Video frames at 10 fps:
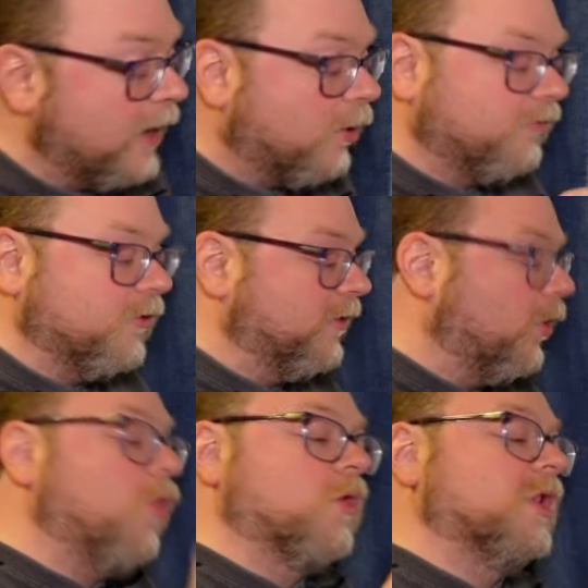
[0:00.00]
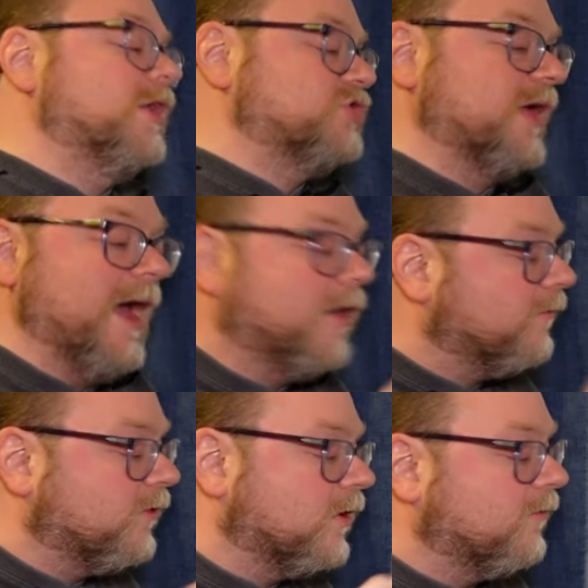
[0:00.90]
and also the whole glitching out
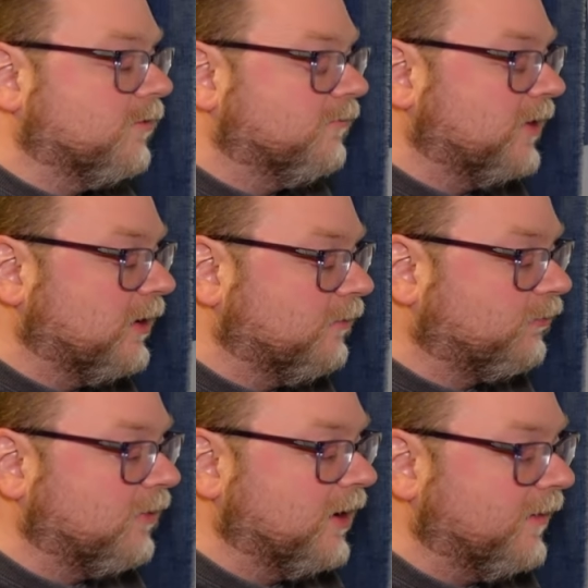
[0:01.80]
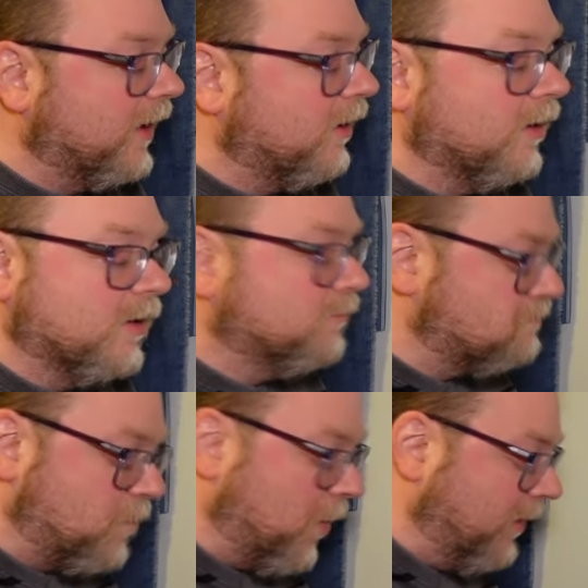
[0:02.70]
of the of the video screen there.
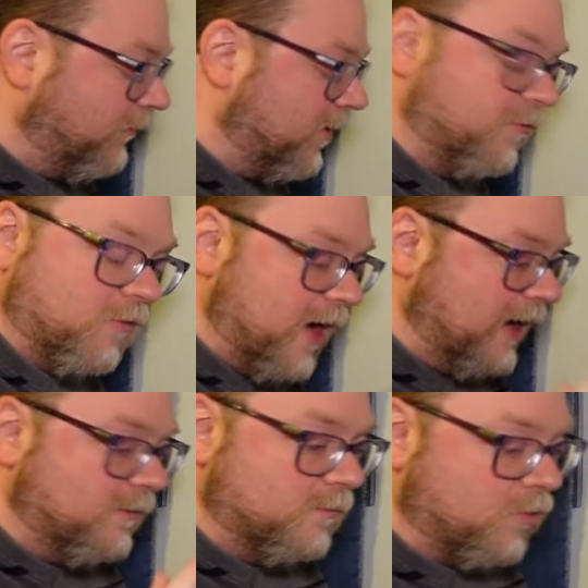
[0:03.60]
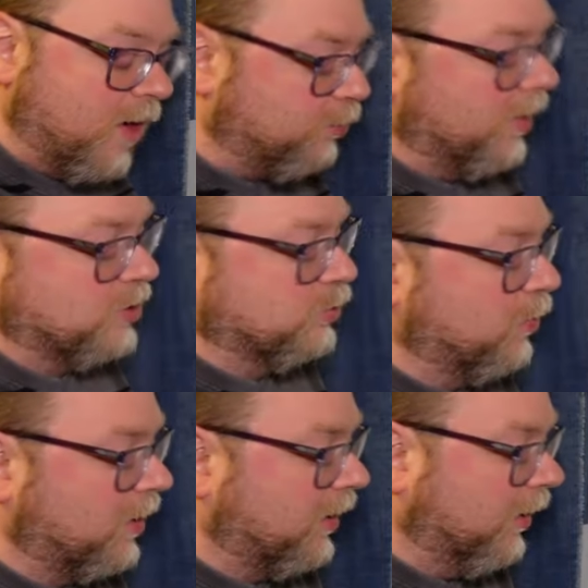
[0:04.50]
Great stuff. Great great production
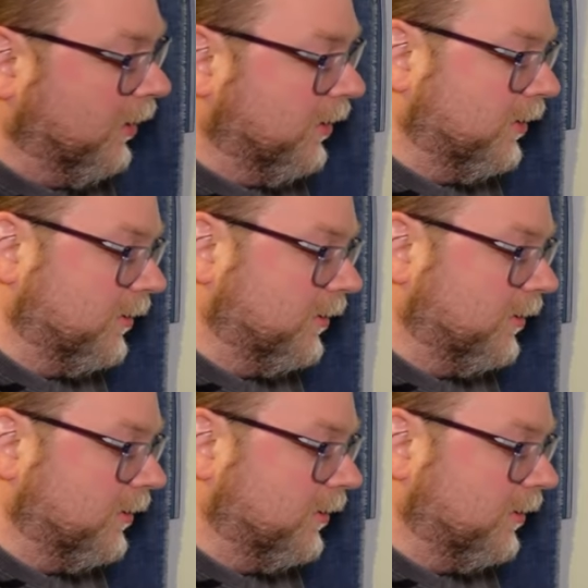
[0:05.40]
work here.